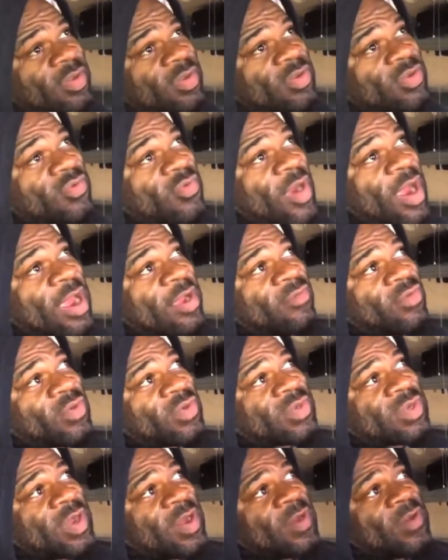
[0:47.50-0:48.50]
the
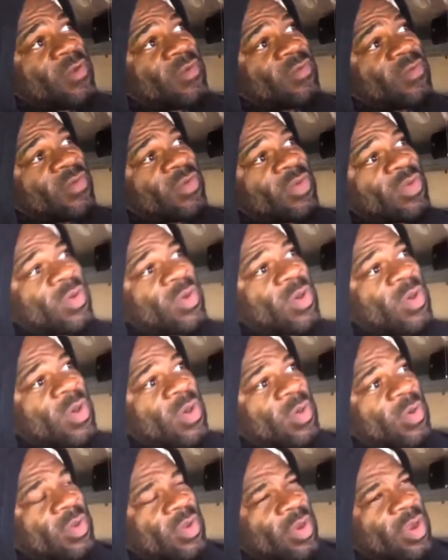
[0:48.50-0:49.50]
drivers of your
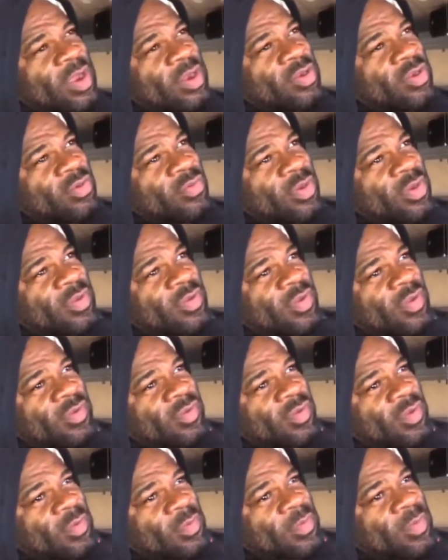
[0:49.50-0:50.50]
heart, your endocrine
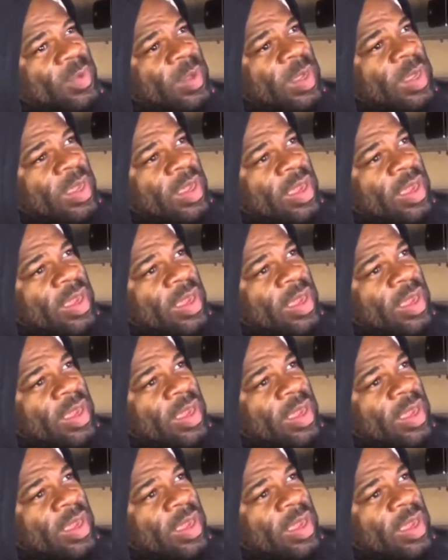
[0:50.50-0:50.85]
system